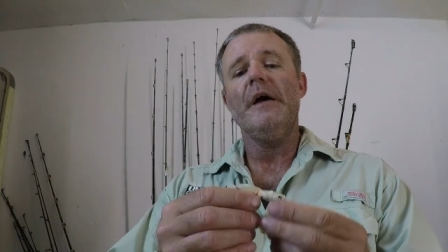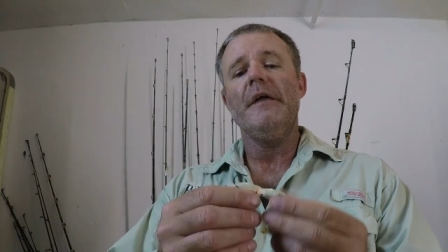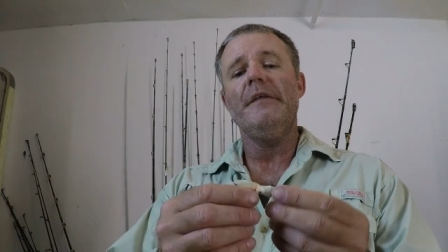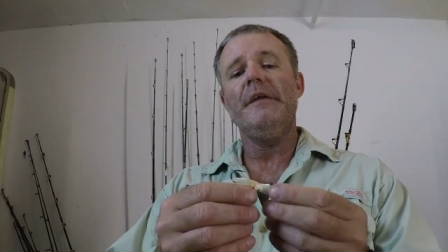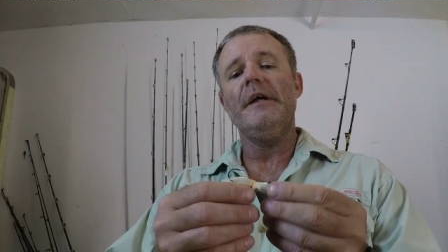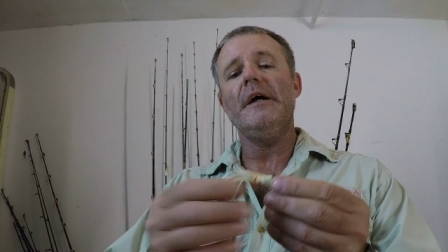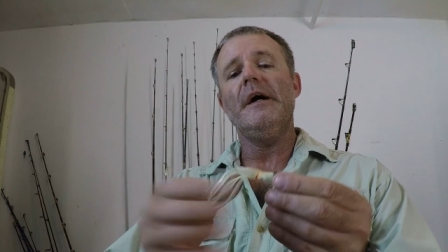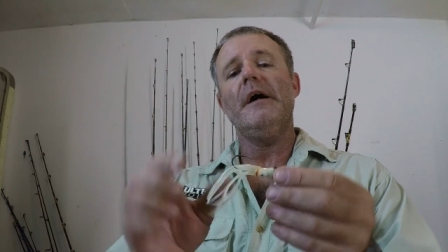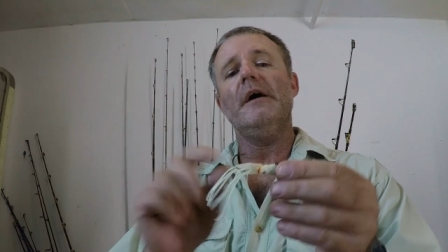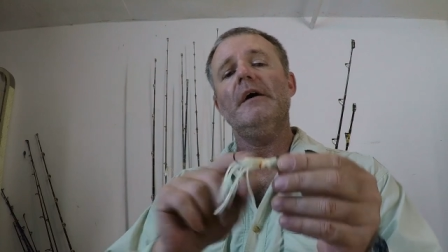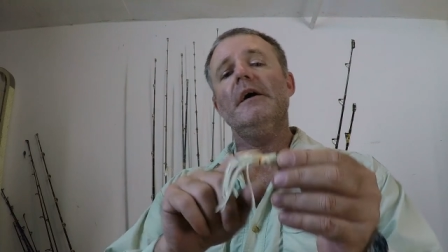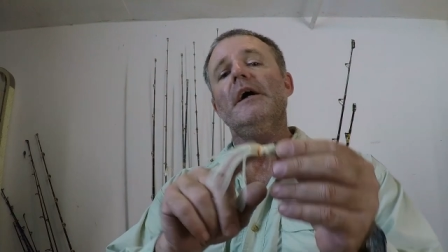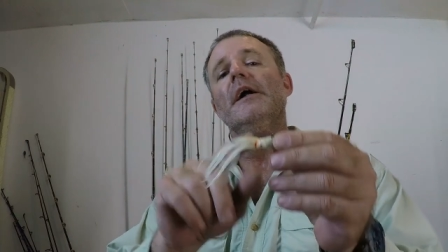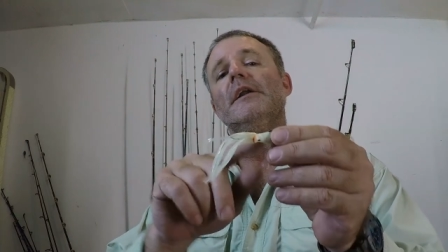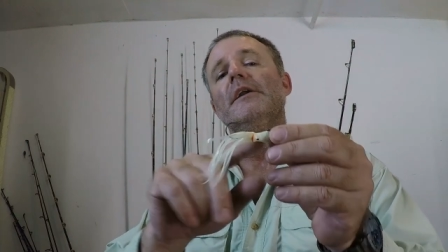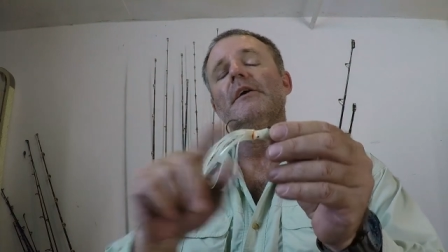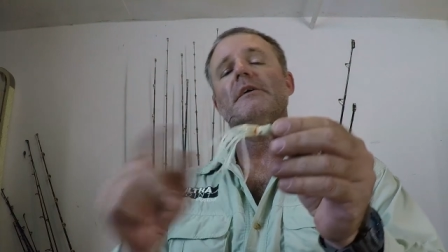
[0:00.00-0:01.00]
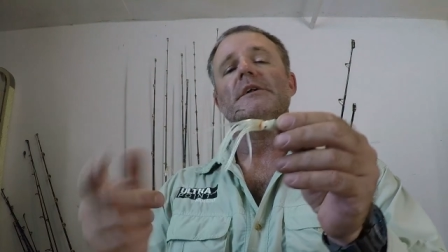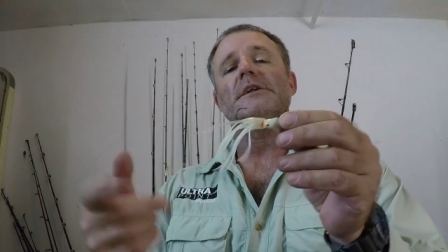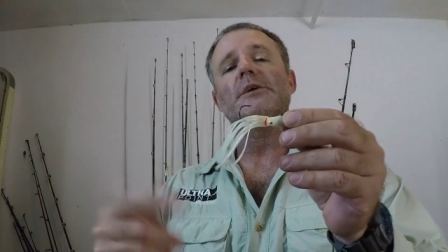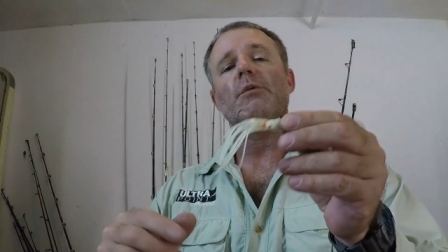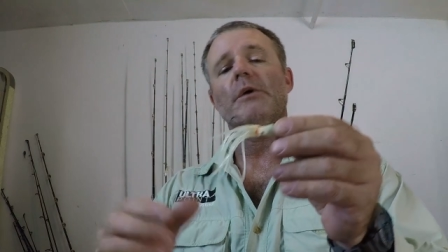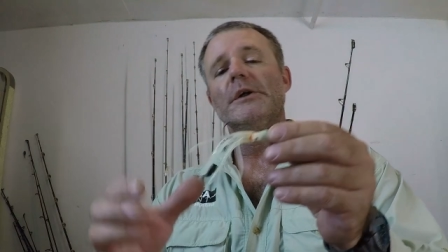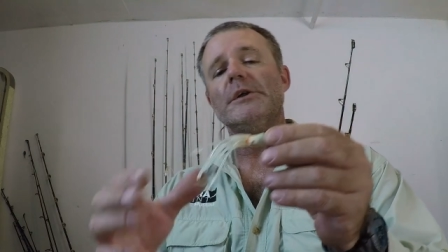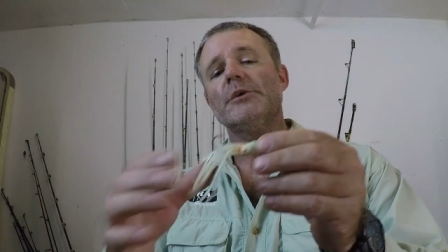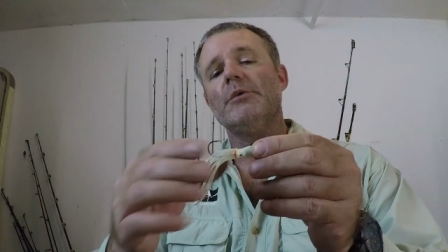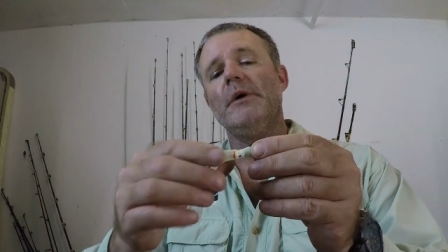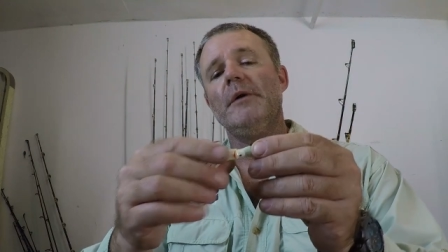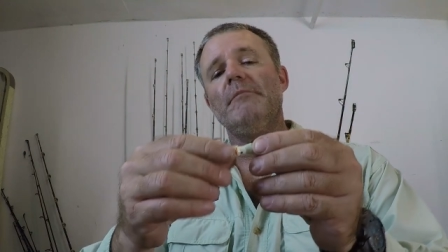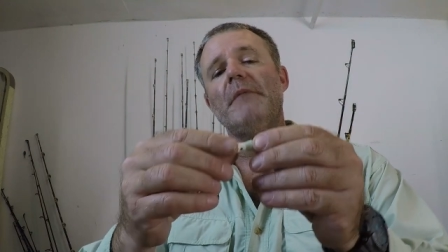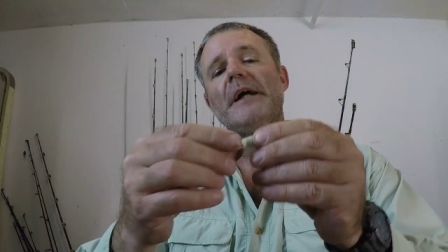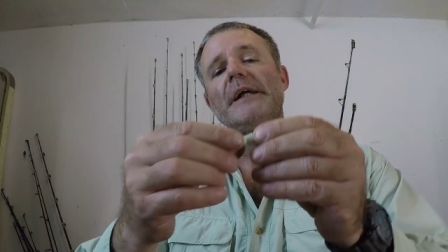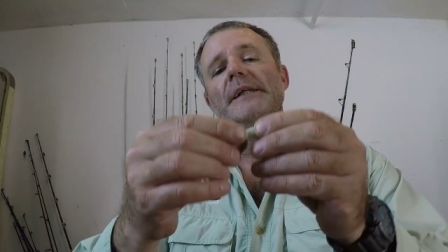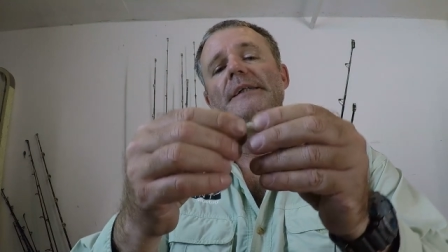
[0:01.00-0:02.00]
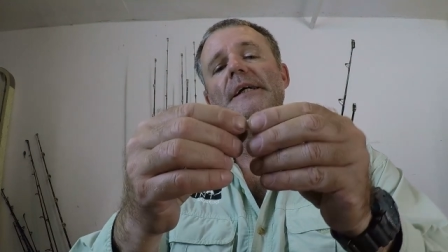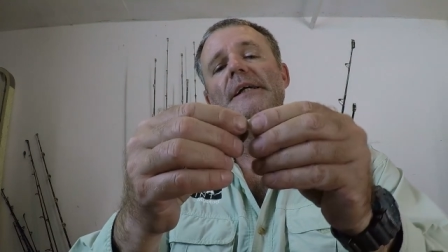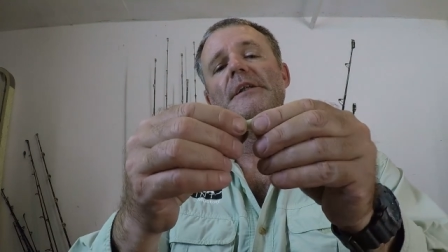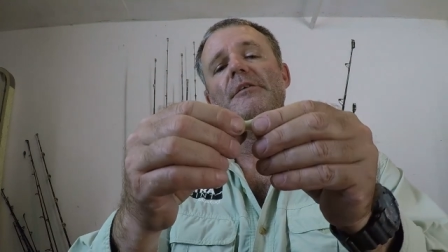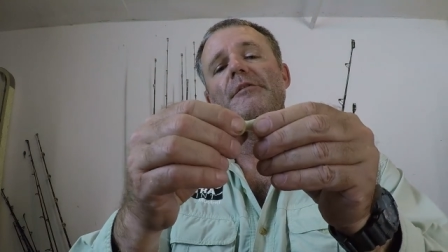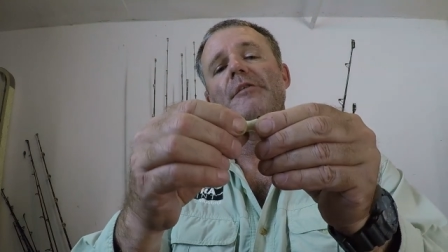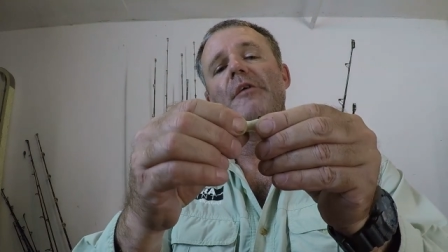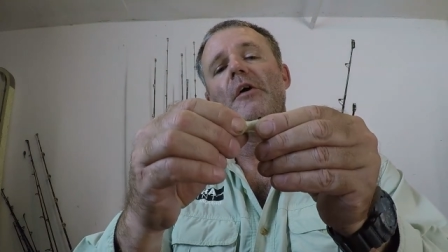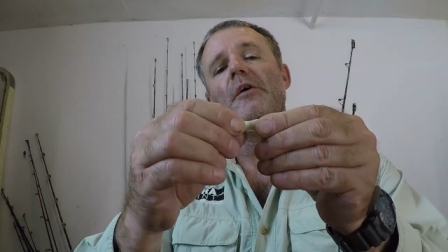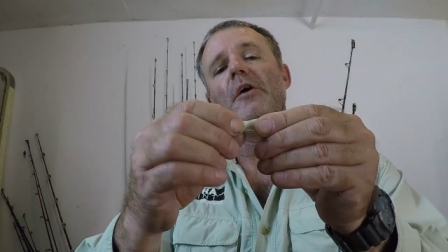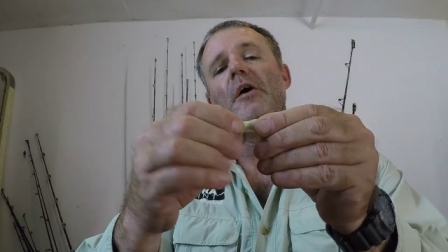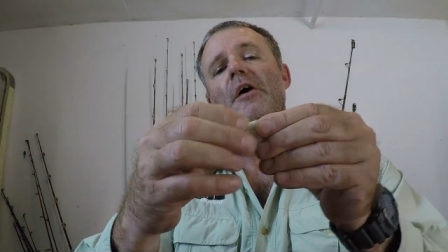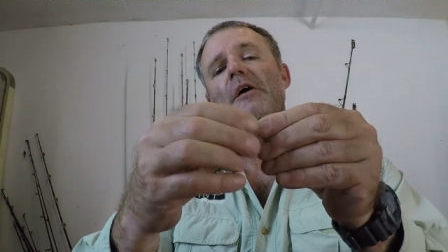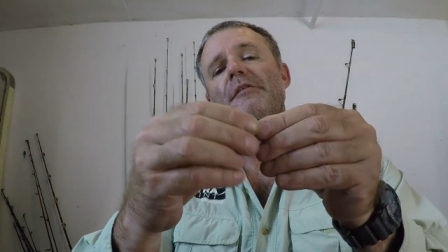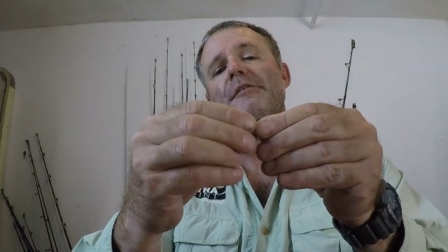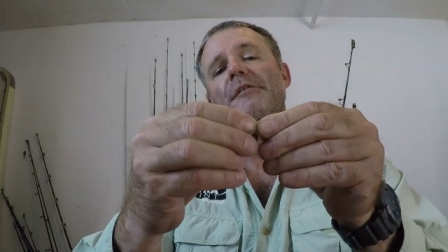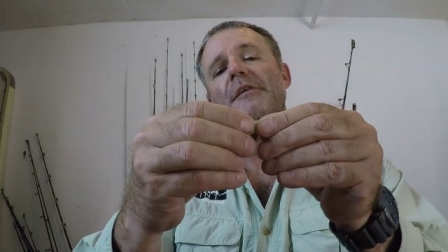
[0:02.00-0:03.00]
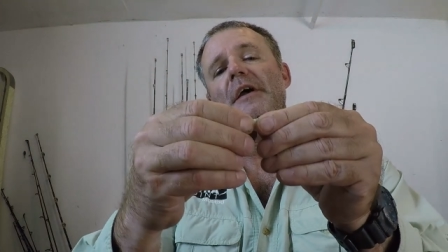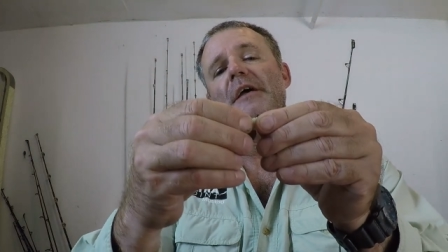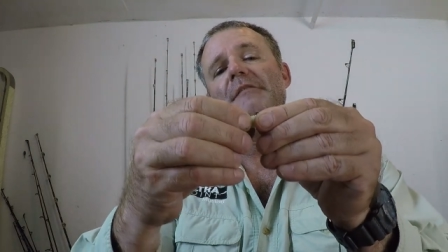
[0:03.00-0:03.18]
the little squirt squid might tend to fall off.